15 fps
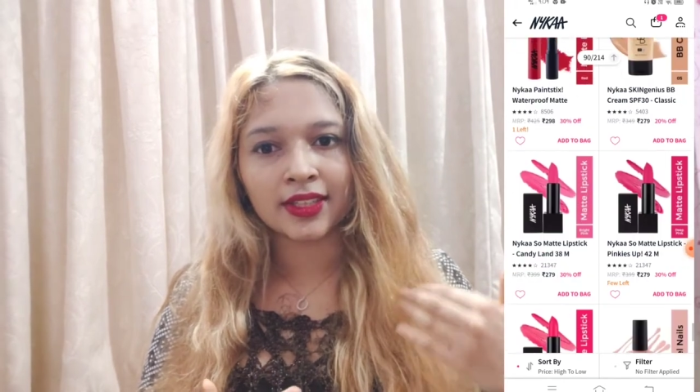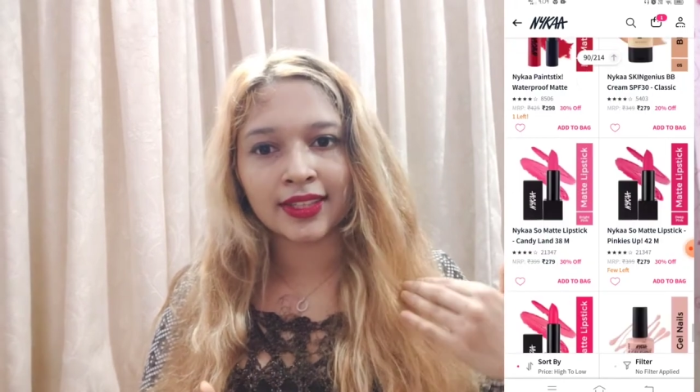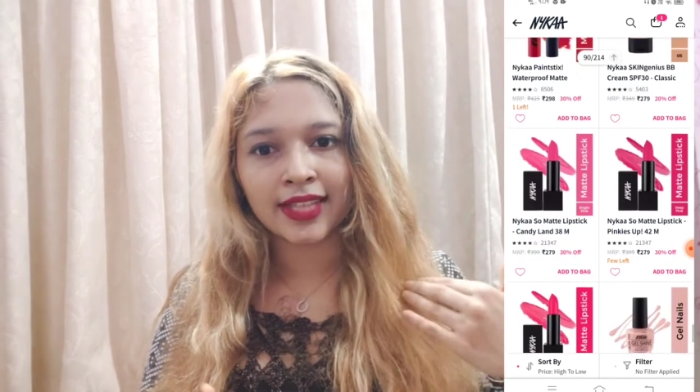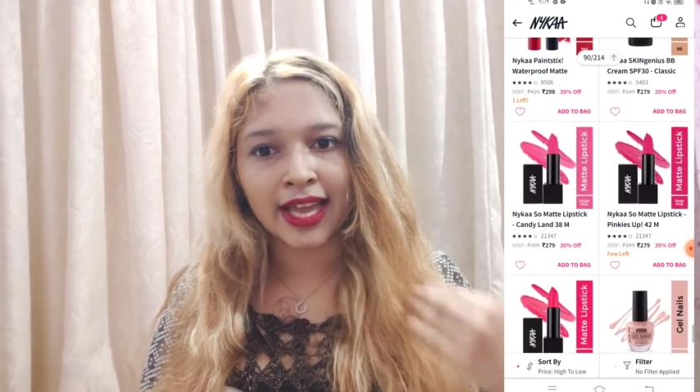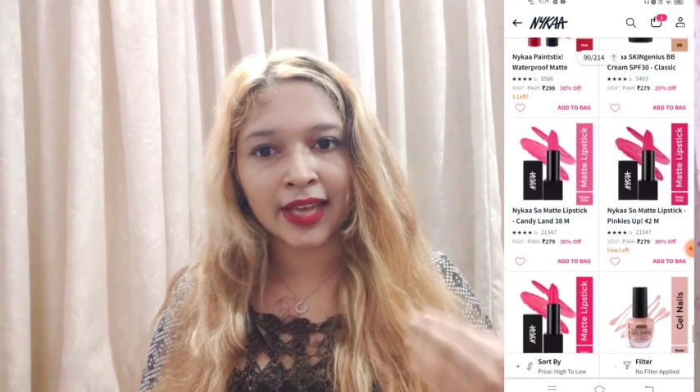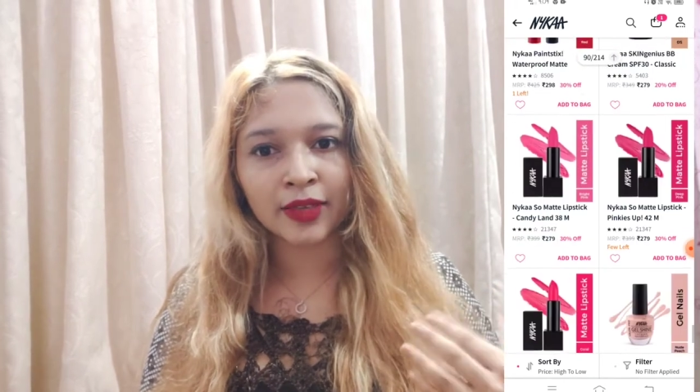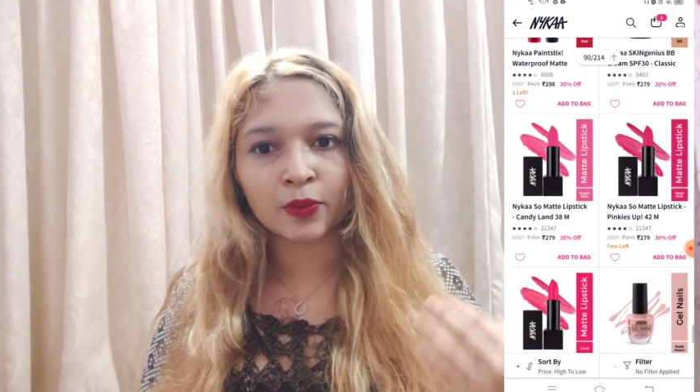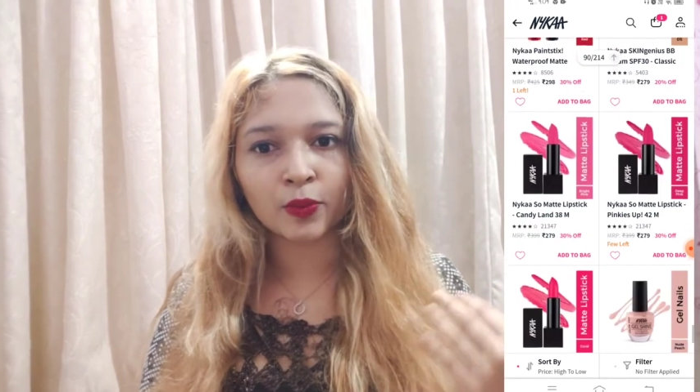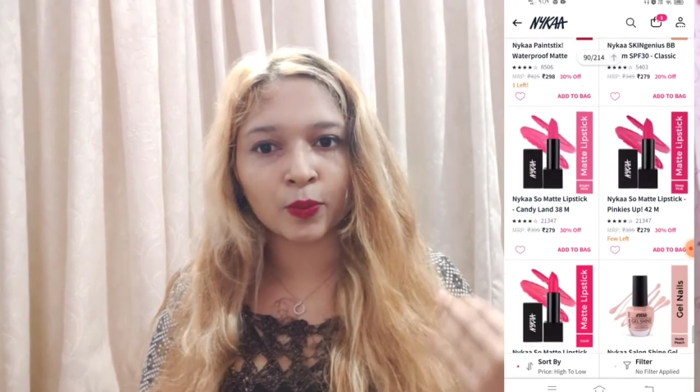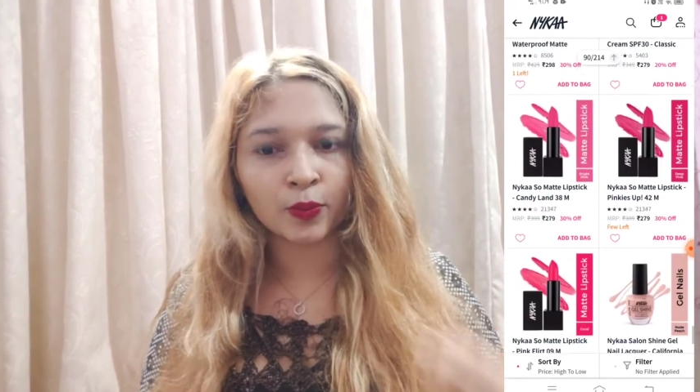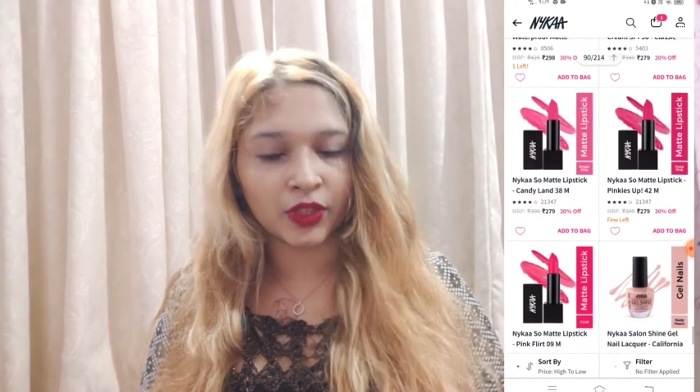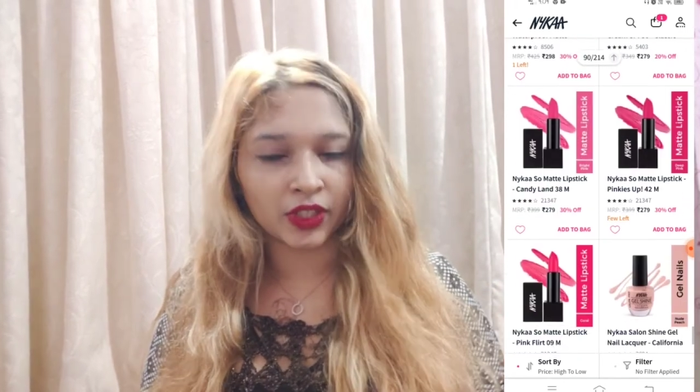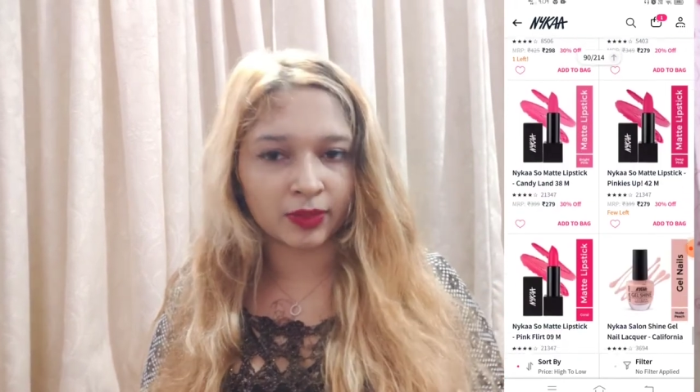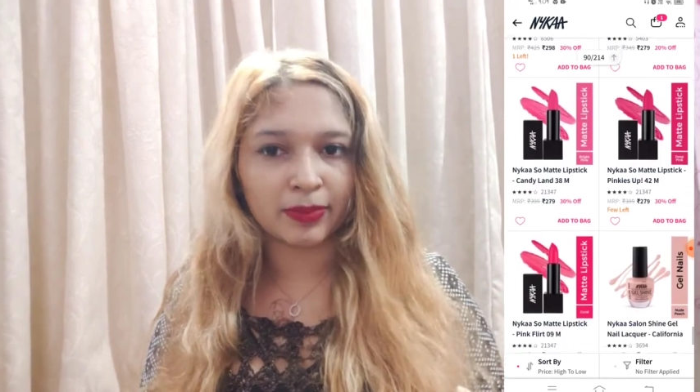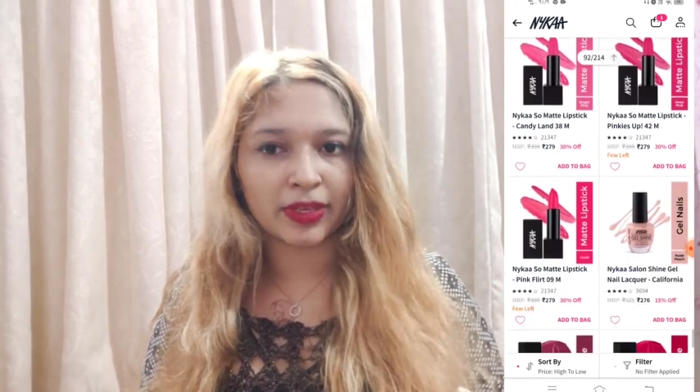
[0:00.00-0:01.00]
that
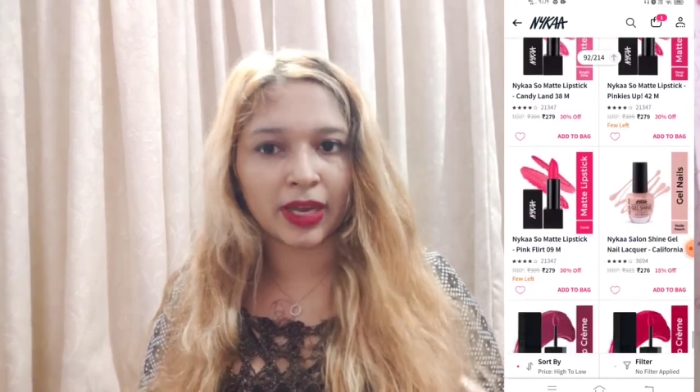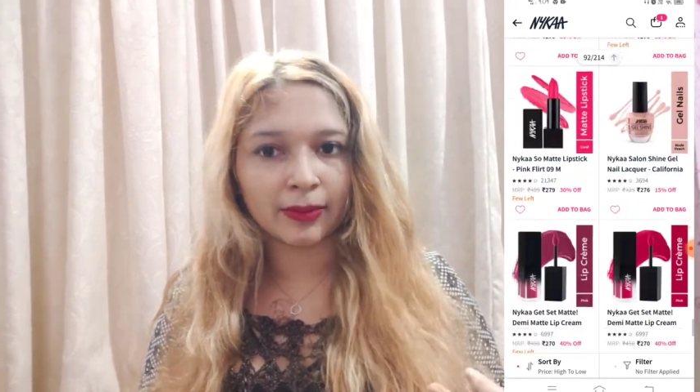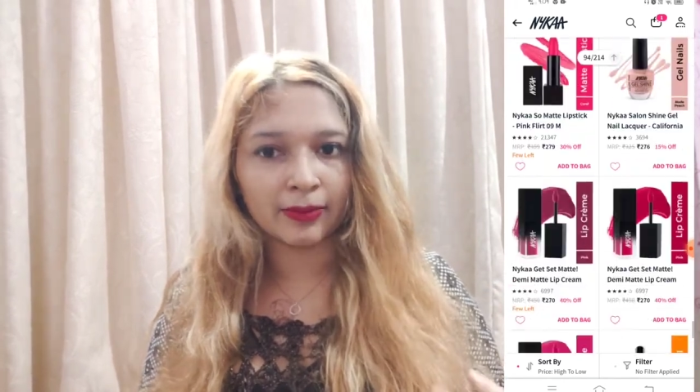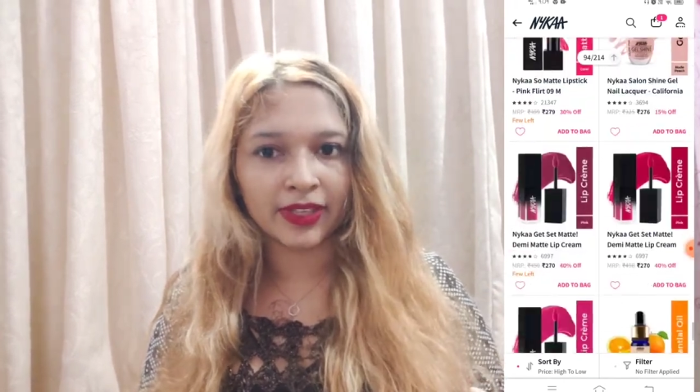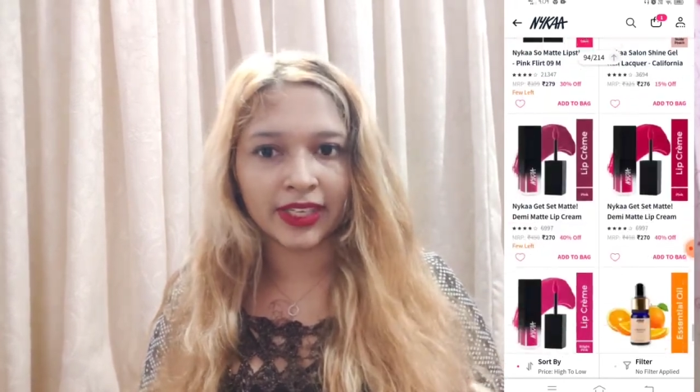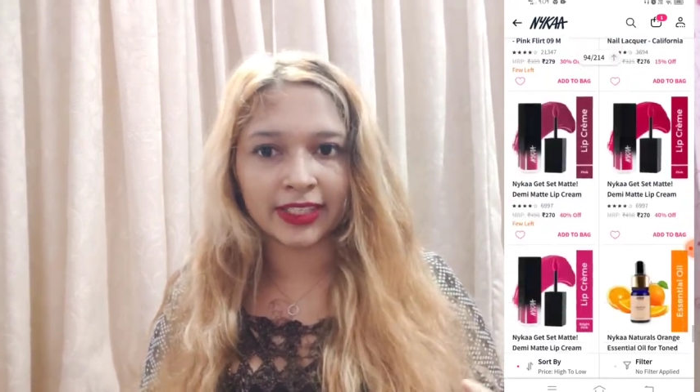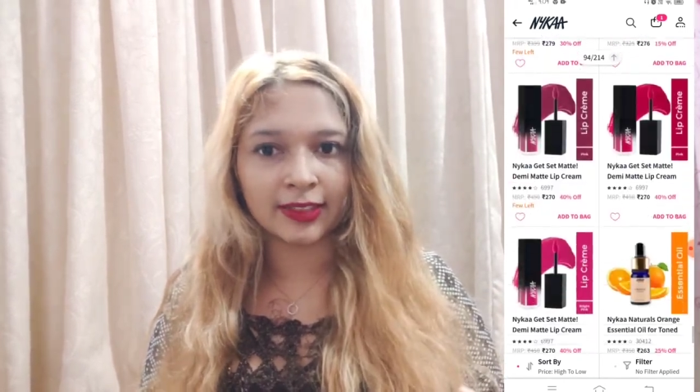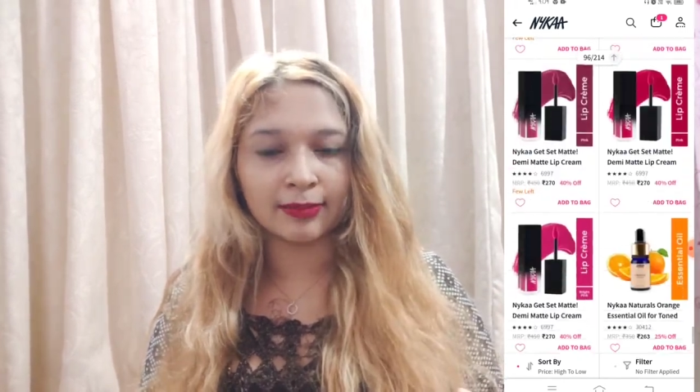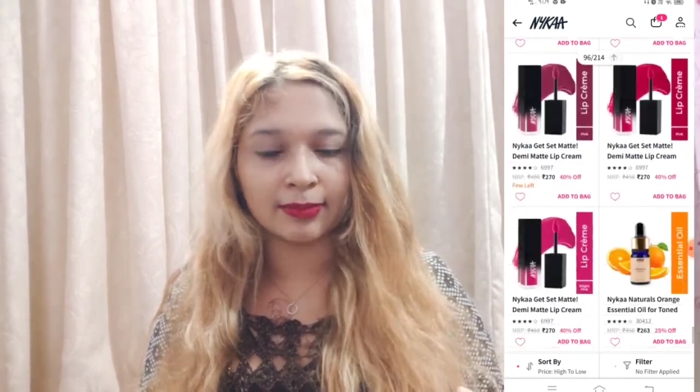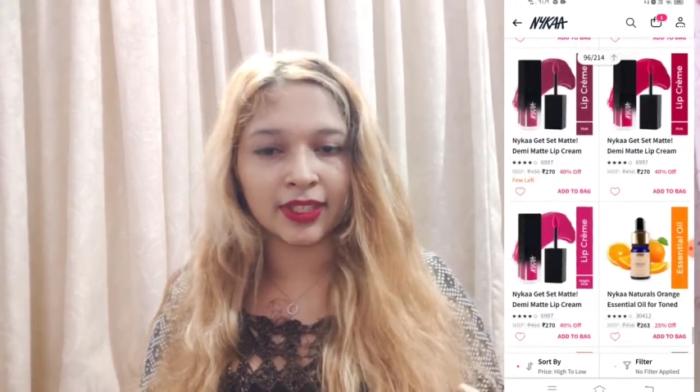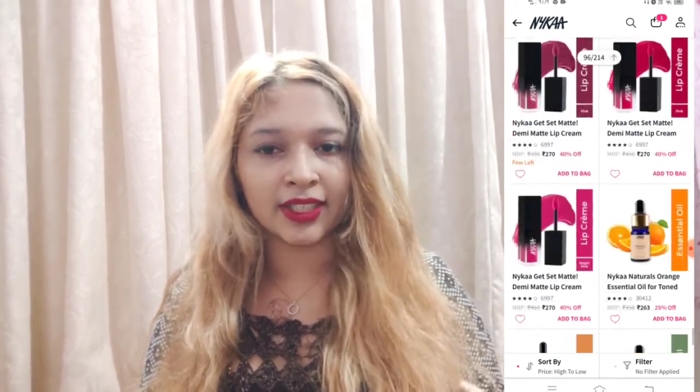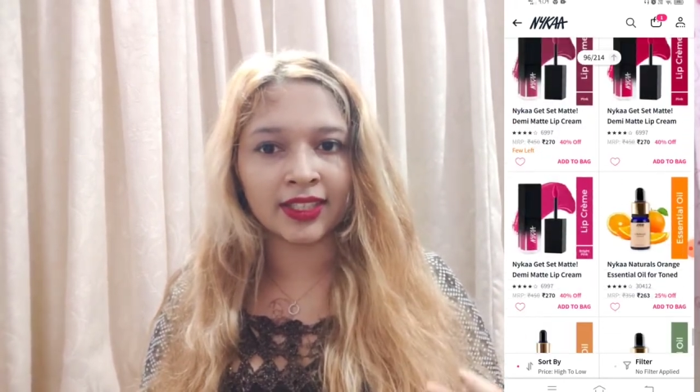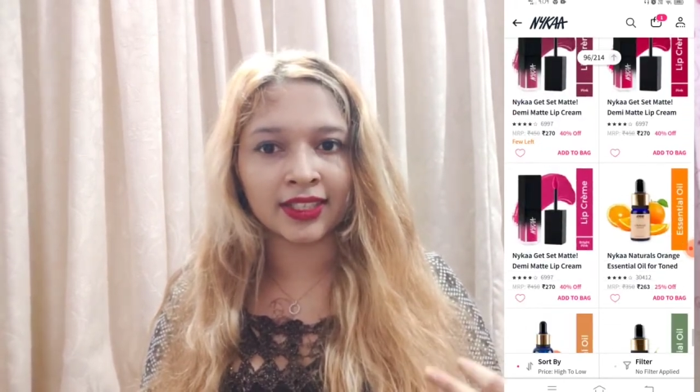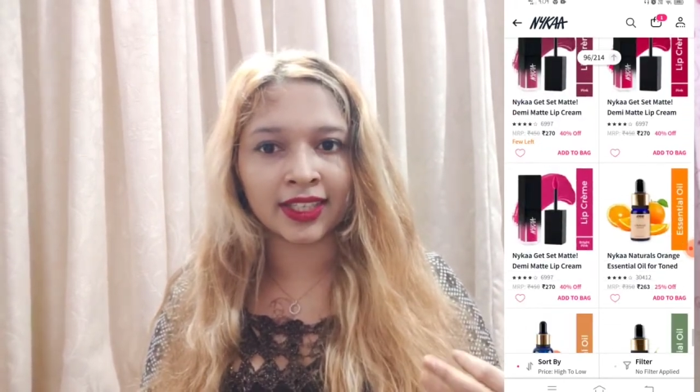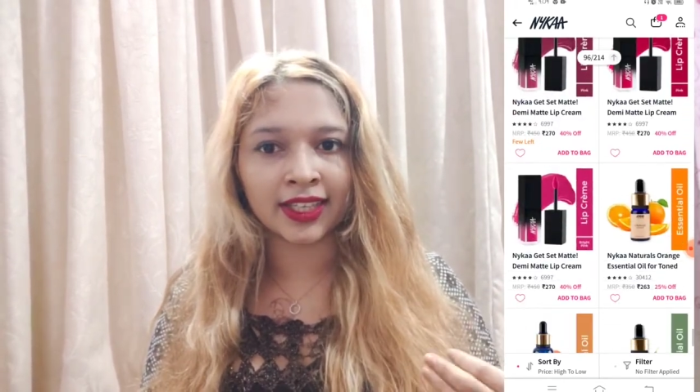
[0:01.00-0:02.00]
will be
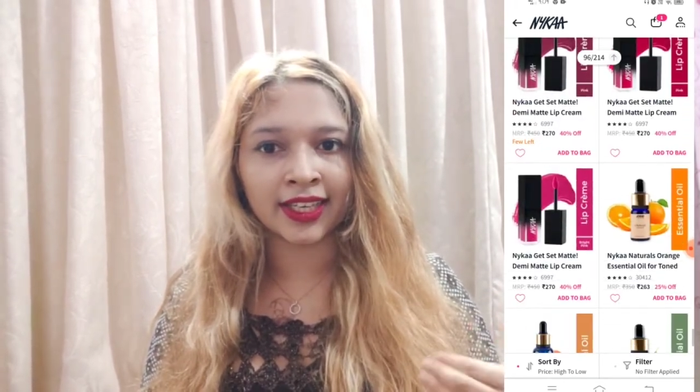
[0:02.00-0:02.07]
available